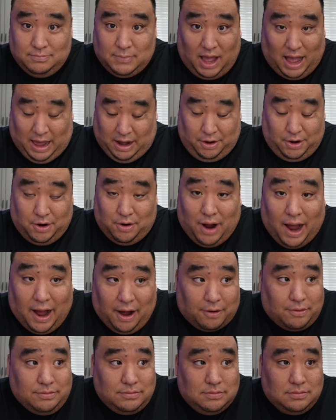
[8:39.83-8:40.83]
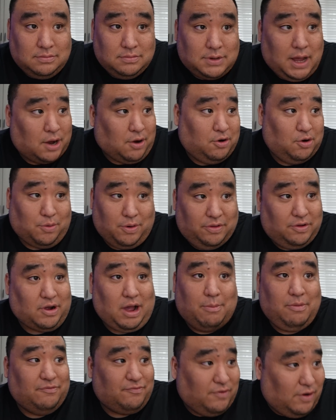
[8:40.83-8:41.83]
I don't know how. I don't know where they're
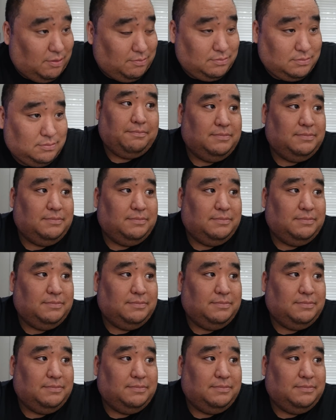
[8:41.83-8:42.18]
coming from.